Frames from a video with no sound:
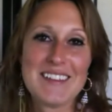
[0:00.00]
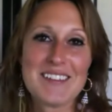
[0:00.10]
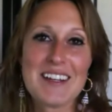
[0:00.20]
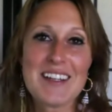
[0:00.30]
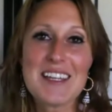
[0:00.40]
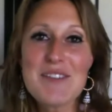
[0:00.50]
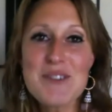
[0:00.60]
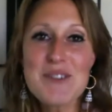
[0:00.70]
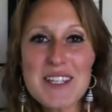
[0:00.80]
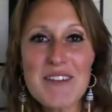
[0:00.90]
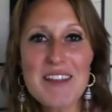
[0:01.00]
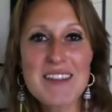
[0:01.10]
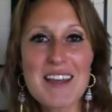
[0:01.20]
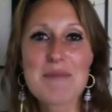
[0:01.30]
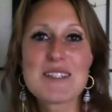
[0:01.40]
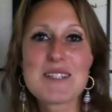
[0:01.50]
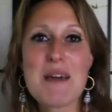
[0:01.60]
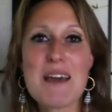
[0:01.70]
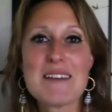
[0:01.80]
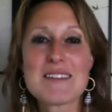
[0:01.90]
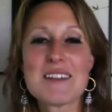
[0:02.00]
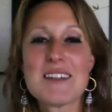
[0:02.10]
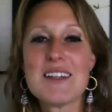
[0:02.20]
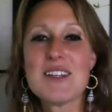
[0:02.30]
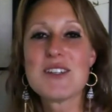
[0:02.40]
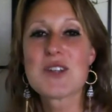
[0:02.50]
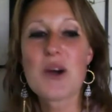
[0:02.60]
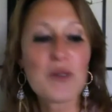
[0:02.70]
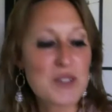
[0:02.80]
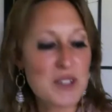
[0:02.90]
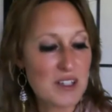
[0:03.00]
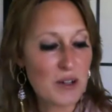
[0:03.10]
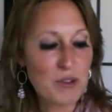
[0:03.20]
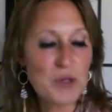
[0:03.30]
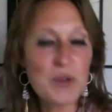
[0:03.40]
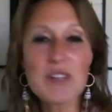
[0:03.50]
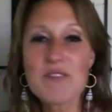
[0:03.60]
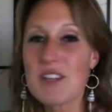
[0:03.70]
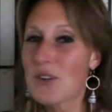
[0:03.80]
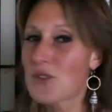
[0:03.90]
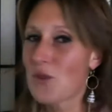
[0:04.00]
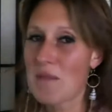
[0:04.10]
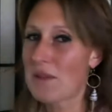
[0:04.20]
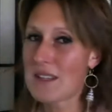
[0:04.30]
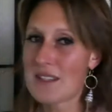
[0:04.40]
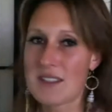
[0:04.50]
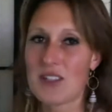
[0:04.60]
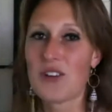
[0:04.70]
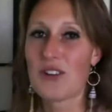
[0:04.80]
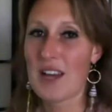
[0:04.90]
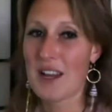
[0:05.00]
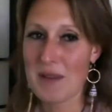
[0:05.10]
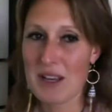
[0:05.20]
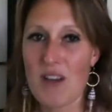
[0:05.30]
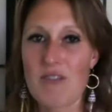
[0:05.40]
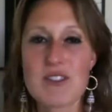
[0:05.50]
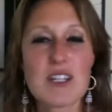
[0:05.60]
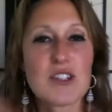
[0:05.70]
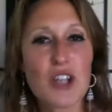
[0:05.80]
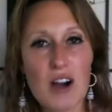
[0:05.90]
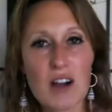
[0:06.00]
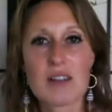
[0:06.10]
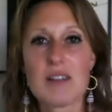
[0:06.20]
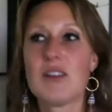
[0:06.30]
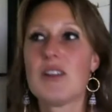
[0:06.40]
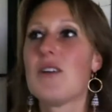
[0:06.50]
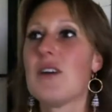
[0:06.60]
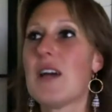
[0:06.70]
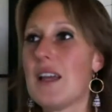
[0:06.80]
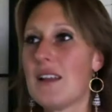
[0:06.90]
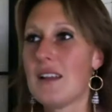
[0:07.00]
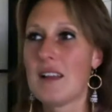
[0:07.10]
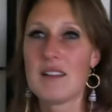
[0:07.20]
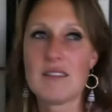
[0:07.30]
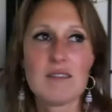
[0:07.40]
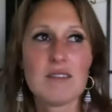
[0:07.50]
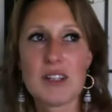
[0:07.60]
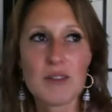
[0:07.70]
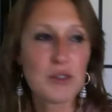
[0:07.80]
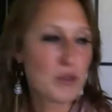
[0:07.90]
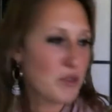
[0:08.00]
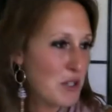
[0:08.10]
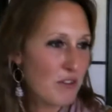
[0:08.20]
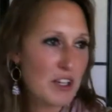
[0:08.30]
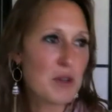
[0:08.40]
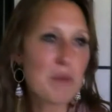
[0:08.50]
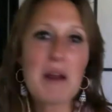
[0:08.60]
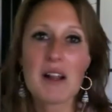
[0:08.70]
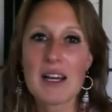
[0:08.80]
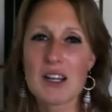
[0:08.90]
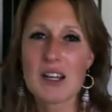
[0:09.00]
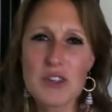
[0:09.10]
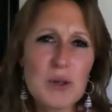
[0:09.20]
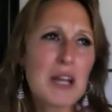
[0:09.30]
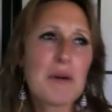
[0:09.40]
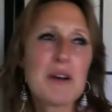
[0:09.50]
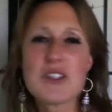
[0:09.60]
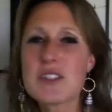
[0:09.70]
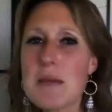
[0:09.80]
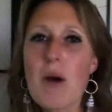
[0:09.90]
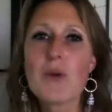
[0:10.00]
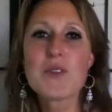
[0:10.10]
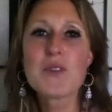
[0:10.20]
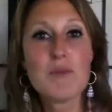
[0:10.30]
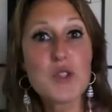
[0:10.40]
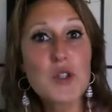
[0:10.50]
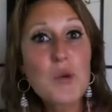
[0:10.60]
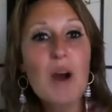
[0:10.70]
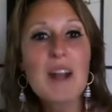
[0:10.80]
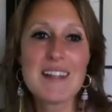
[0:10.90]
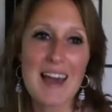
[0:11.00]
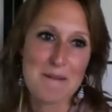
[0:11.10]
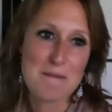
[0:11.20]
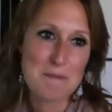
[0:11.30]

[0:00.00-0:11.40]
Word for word: right give yourself that time and space so it's you know doing the video is a great place to learn how to make offers, how to talk, you know, and and you know you'll see your video, you might not like it, do it anyway. Just keep posting them. Do one a day.